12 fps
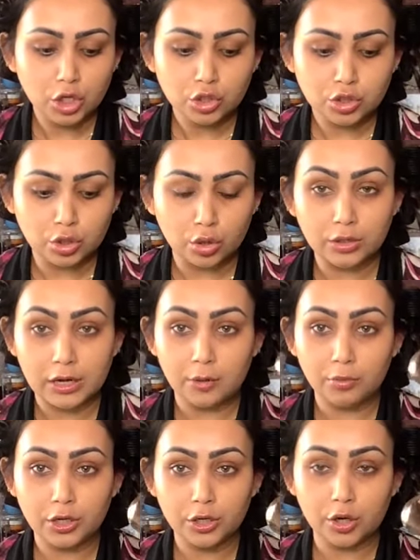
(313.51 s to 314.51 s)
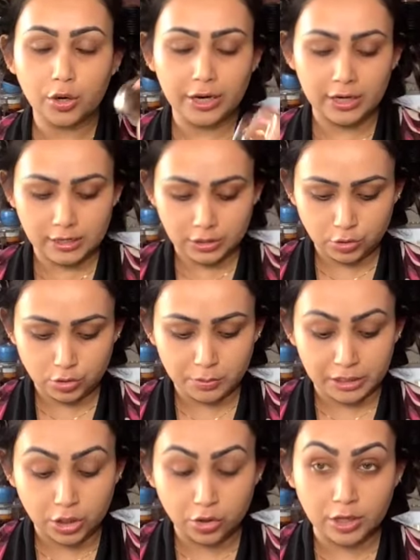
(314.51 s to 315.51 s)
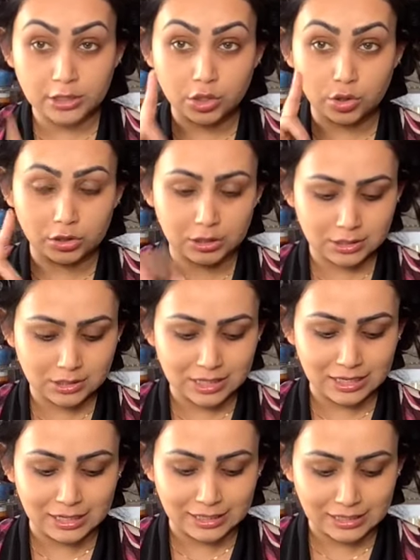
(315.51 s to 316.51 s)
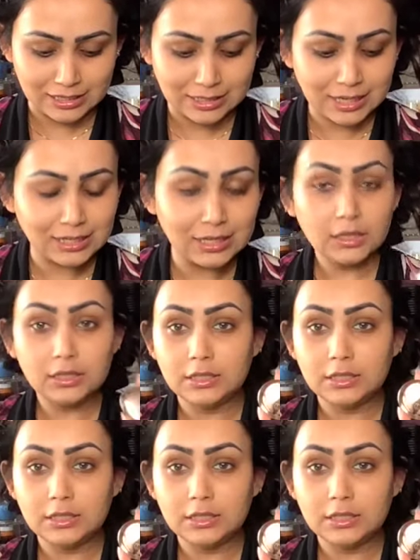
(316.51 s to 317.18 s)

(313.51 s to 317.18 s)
So now I'm going to go ahead and use my corrector on this side, like I said.